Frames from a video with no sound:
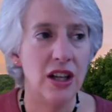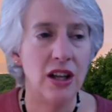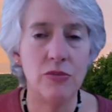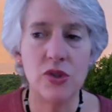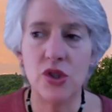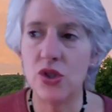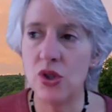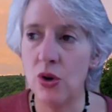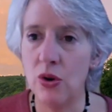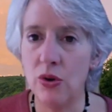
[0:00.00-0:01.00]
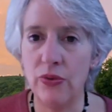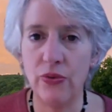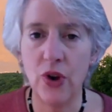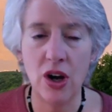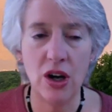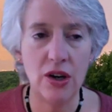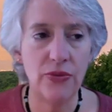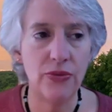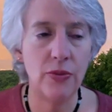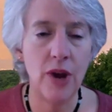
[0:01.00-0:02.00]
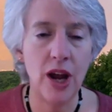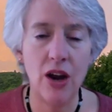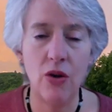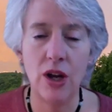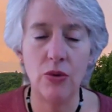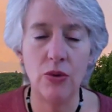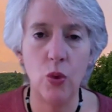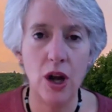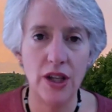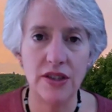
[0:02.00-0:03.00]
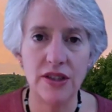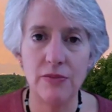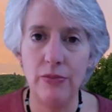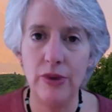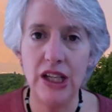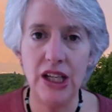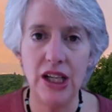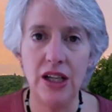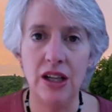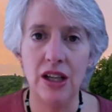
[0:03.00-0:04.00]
I'm so far from how I would want to be